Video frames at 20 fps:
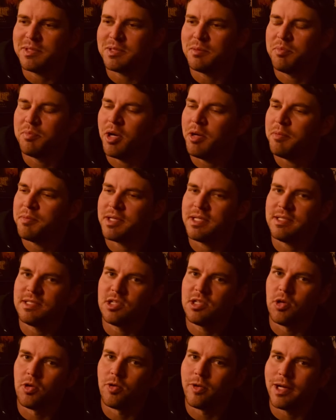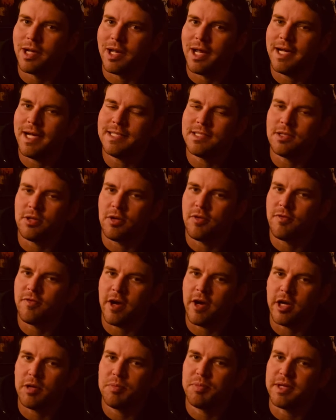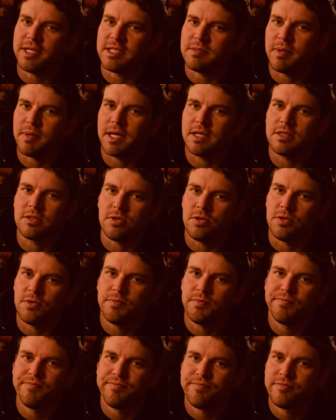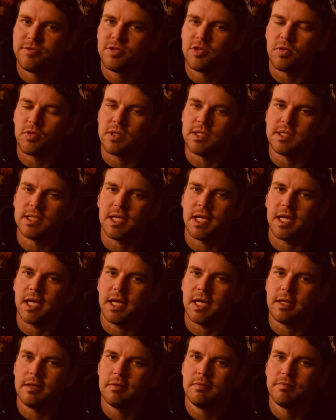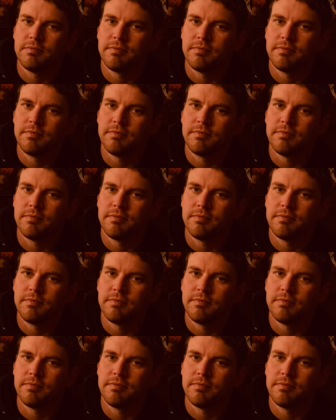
some pumpkins Laurie lights on her fireplace mantle towards the end.